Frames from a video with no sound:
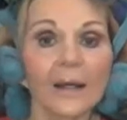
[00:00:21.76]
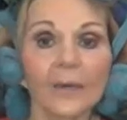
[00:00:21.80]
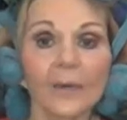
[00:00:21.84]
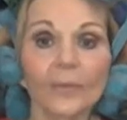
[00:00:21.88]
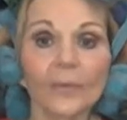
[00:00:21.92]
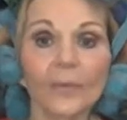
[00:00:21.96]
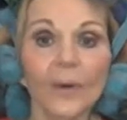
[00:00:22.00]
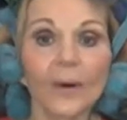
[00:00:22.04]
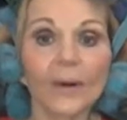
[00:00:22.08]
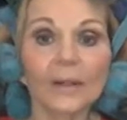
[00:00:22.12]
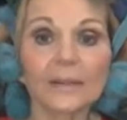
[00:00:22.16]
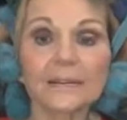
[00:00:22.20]

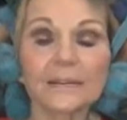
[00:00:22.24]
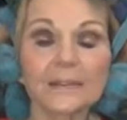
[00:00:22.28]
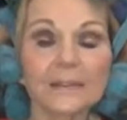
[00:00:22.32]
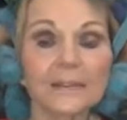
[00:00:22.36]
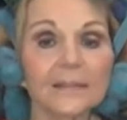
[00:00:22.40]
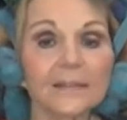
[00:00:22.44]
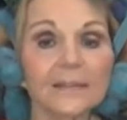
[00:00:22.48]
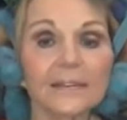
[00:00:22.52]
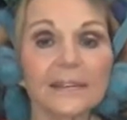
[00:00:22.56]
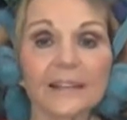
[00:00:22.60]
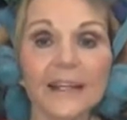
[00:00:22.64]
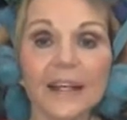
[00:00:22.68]
walked
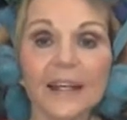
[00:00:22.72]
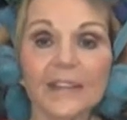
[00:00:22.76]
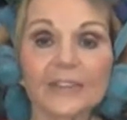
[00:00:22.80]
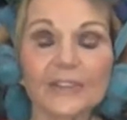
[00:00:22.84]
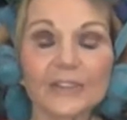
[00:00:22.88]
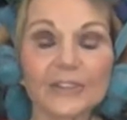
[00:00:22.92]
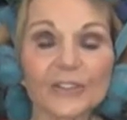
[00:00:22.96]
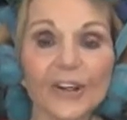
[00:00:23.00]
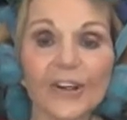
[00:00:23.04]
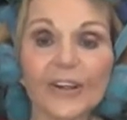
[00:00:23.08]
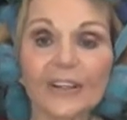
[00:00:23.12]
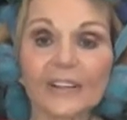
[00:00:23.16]
into that
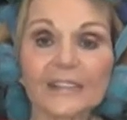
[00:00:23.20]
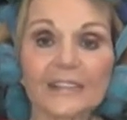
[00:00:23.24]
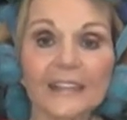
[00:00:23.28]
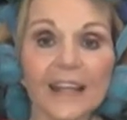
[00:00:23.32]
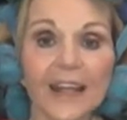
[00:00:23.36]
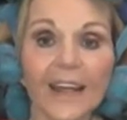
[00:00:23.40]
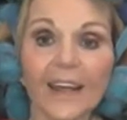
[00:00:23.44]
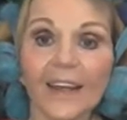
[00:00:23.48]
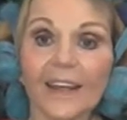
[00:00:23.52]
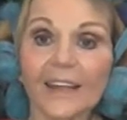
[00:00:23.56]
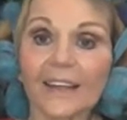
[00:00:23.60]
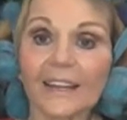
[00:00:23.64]
Shark
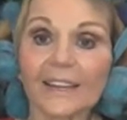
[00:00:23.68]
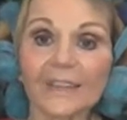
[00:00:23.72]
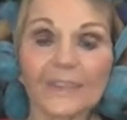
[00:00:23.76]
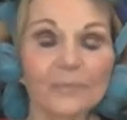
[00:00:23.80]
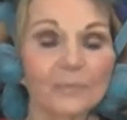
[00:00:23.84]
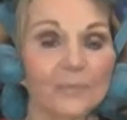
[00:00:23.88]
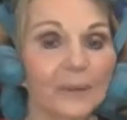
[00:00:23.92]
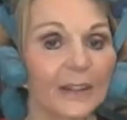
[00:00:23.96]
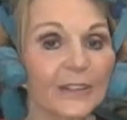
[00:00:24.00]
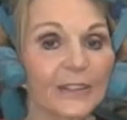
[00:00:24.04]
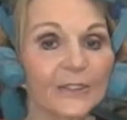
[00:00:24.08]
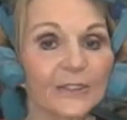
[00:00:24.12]
Tank
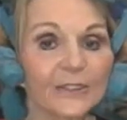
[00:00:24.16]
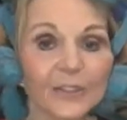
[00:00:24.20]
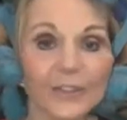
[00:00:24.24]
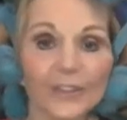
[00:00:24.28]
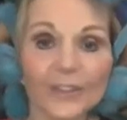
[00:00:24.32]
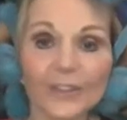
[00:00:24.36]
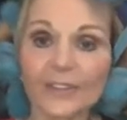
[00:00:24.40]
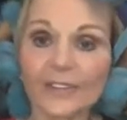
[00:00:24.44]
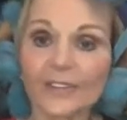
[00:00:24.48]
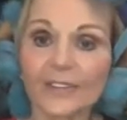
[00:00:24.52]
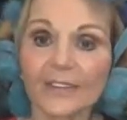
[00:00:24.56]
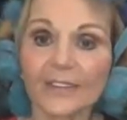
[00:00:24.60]
and pitched
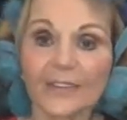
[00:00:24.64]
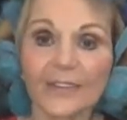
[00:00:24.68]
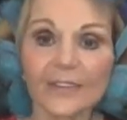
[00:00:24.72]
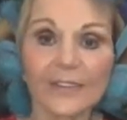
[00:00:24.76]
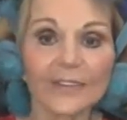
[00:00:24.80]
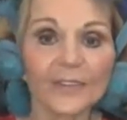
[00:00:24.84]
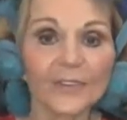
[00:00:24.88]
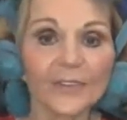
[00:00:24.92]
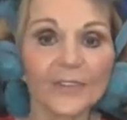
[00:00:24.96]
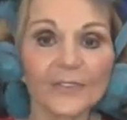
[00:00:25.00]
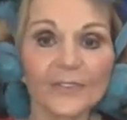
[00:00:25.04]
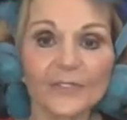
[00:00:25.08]
her
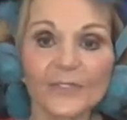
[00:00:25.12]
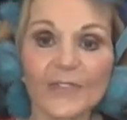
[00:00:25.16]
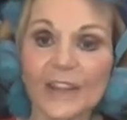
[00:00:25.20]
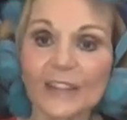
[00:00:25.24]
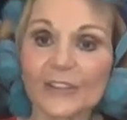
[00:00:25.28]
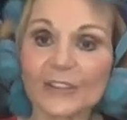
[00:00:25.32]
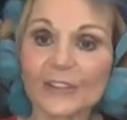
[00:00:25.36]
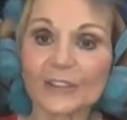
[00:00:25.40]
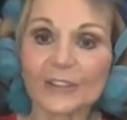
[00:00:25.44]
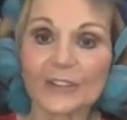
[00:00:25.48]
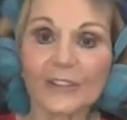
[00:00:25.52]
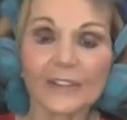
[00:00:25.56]

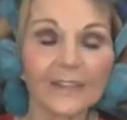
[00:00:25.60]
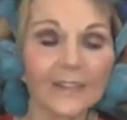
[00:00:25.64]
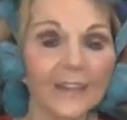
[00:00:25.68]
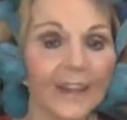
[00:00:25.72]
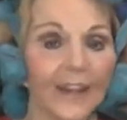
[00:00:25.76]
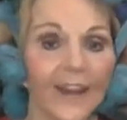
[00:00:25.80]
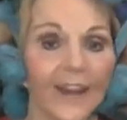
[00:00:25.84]
invention,